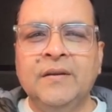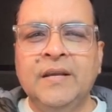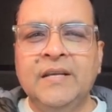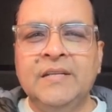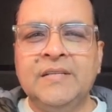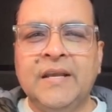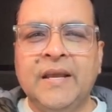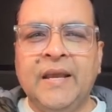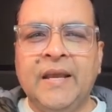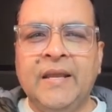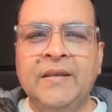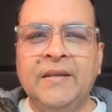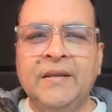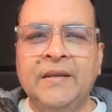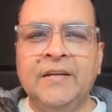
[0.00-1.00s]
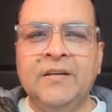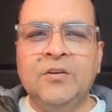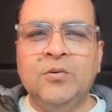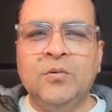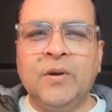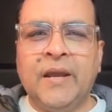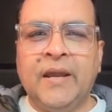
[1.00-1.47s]
is n
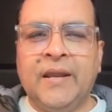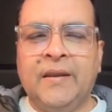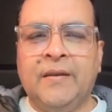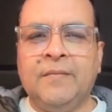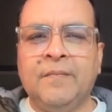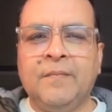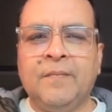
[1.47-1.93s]
into n,